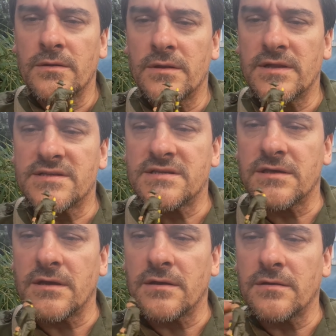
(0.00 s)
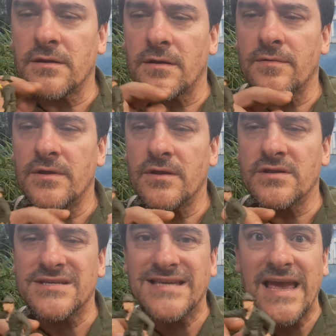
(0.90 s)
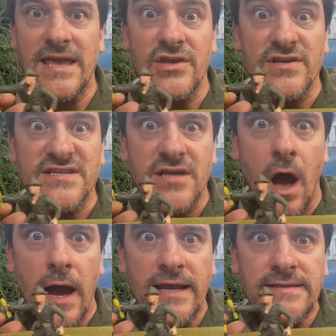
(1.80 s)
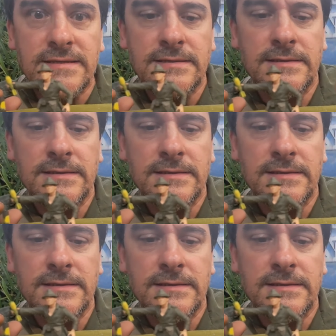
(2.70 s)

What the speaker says: Let's, there. You can say you saw it.